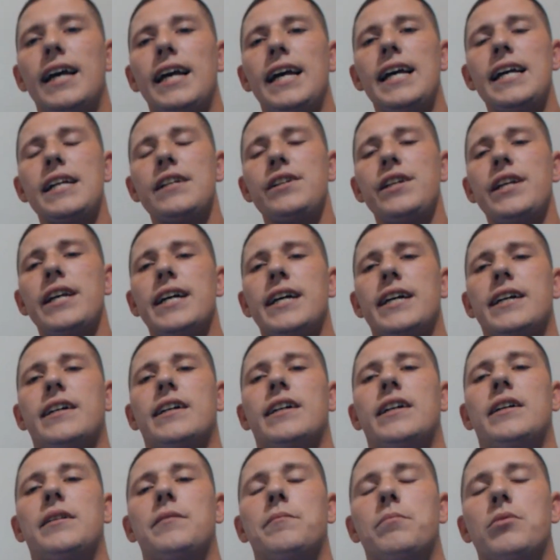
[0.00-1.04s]
And
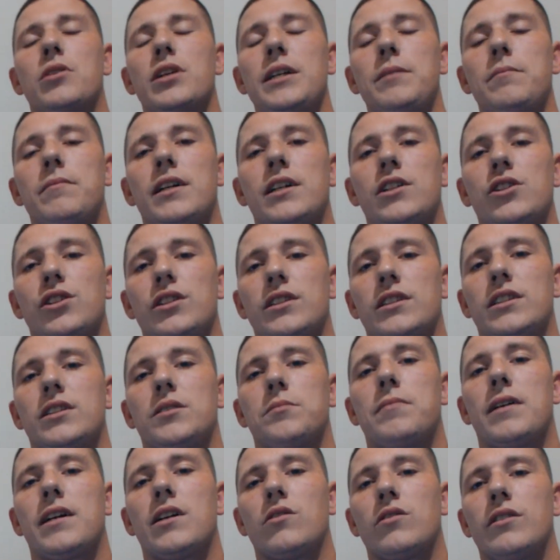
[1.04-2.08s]
yeah, pretty much this is
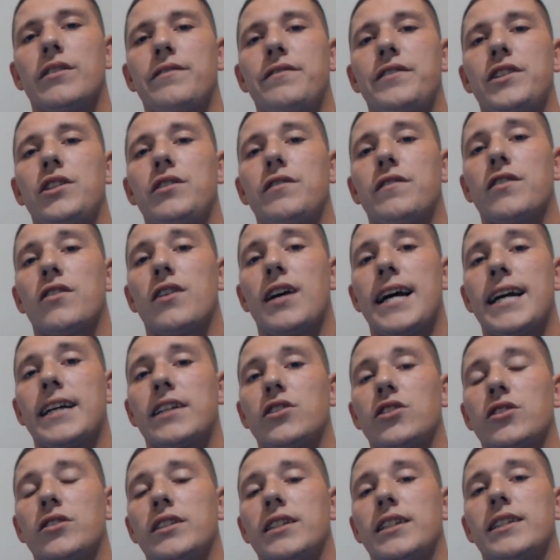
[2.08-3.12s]
my review for
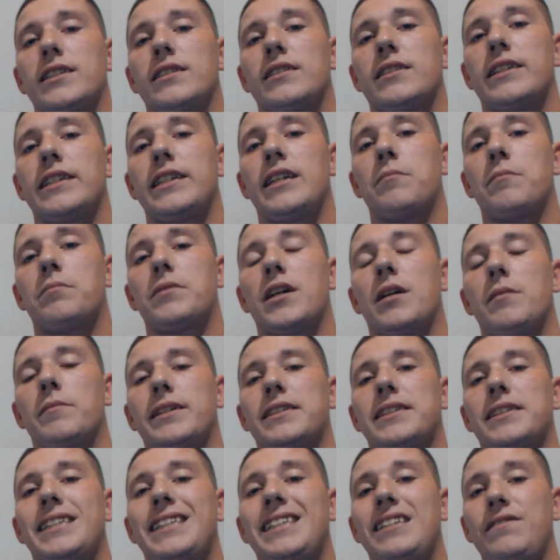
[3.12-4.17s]
Exorcist, the
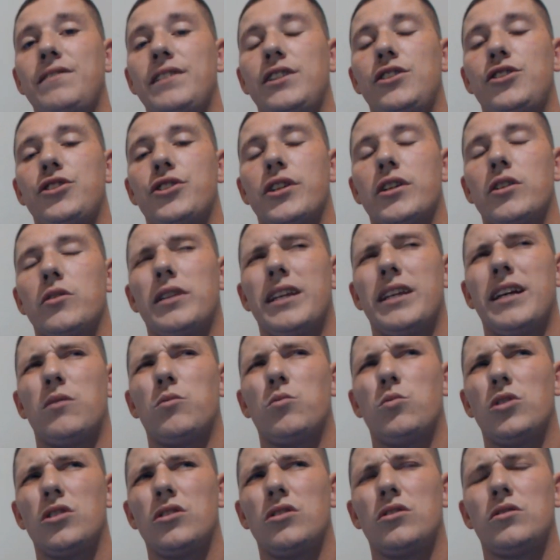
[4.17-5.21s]
upcoming TV show that
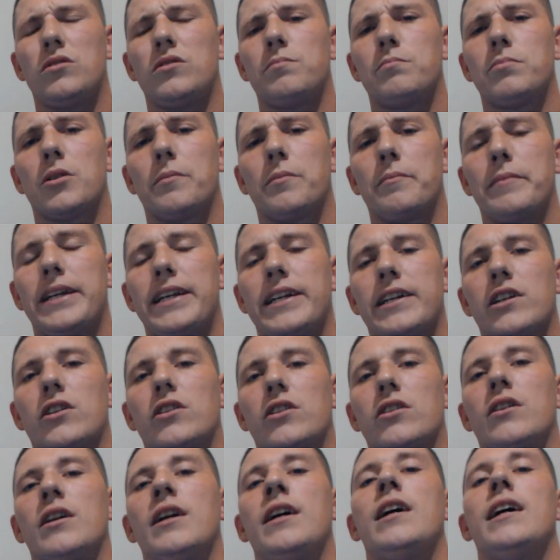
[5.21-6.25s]
will
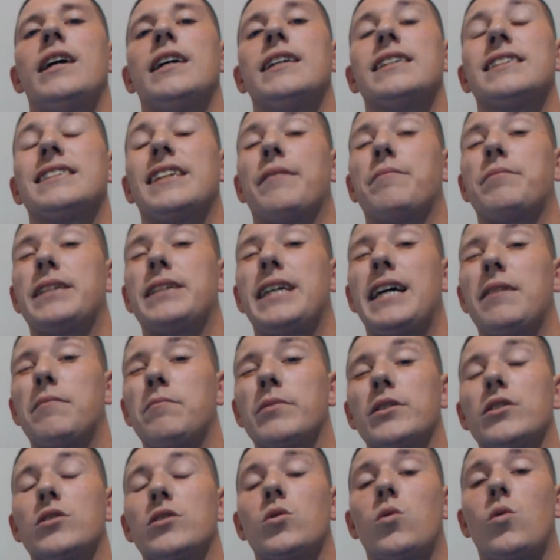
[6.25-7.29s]
premiere
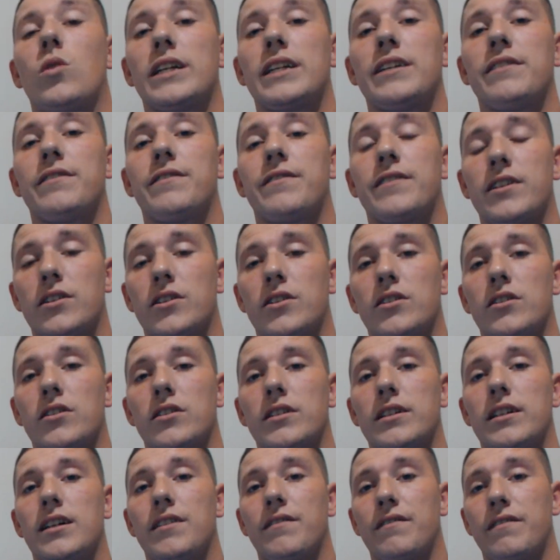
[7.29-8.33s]
September
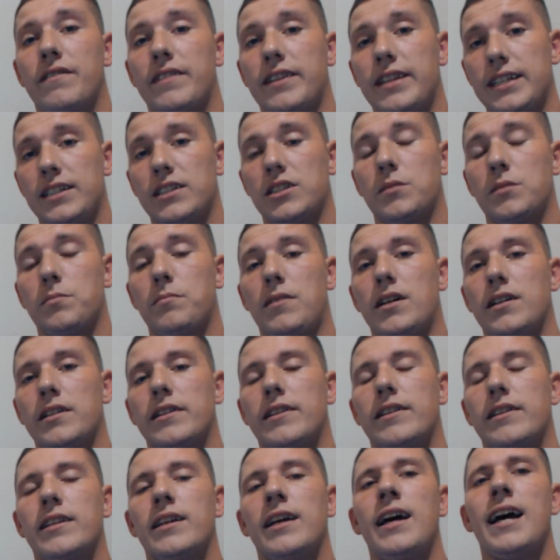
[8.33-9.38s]
23rd of this
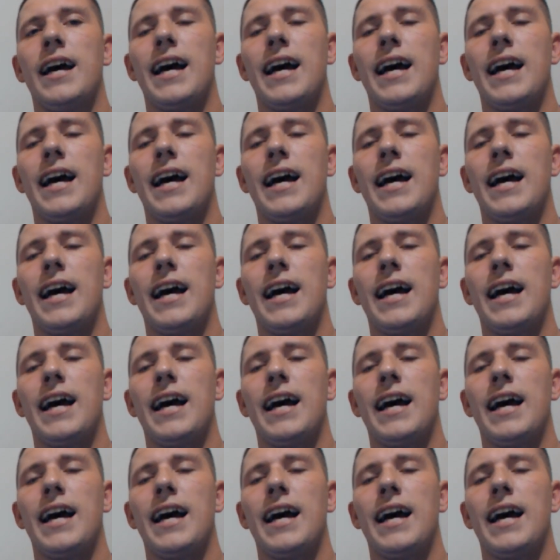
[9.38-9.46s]
month.